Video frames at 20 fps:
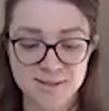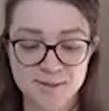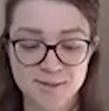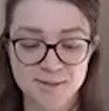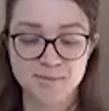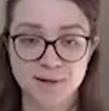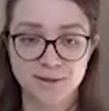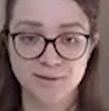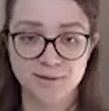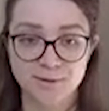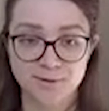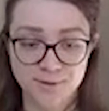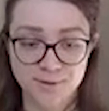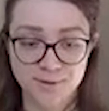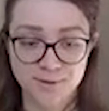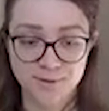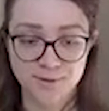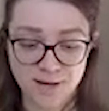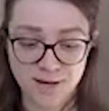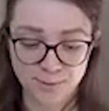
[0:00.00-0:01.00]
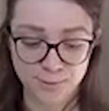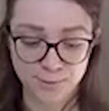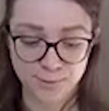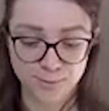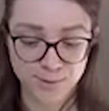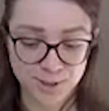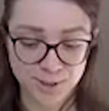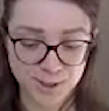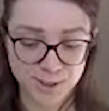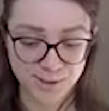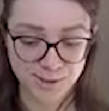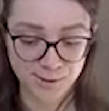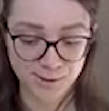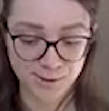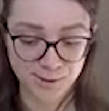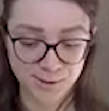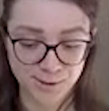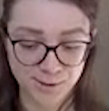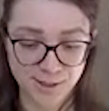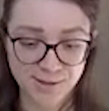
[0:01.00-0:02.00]
This is this part of the how to
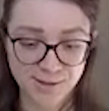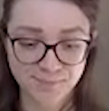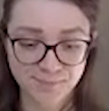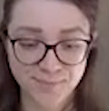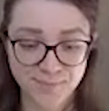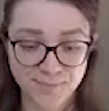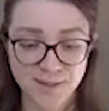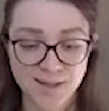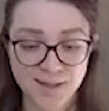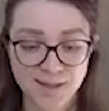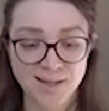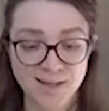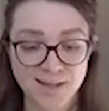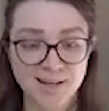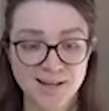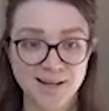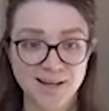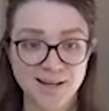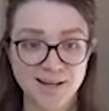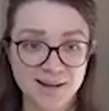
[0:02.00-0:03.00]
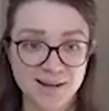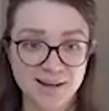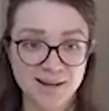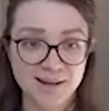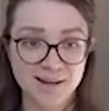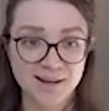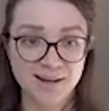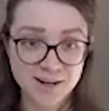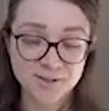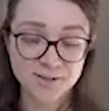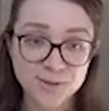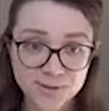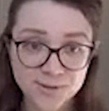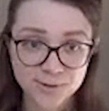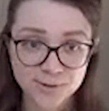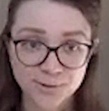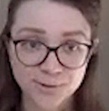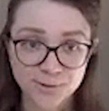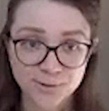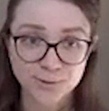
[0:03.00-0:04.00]
machine learning. And
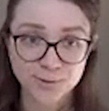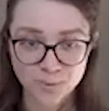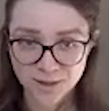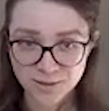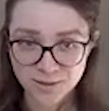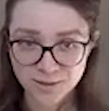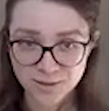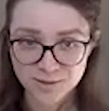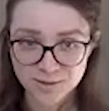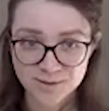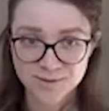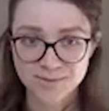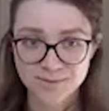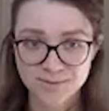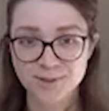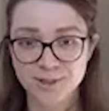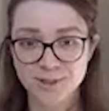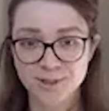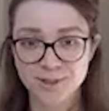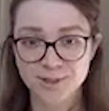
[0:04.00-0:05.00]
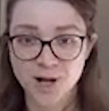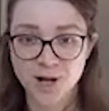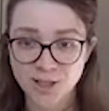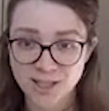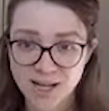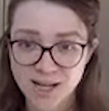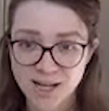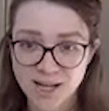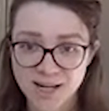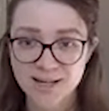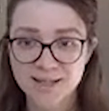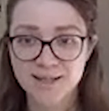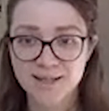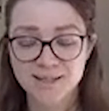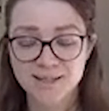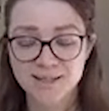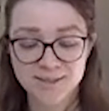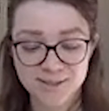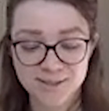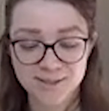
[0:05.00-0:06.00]
here there's also two parts. There's
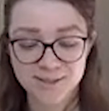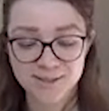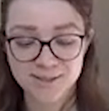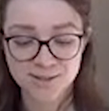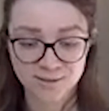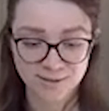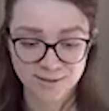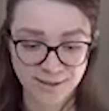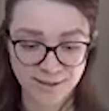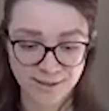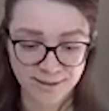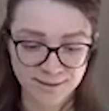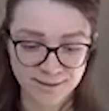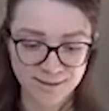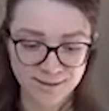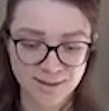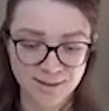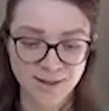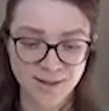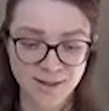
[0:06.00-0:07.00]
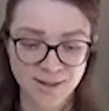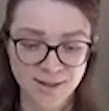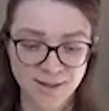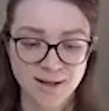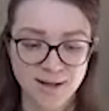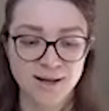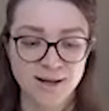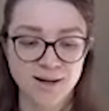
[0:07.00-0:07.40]
online and there's offline.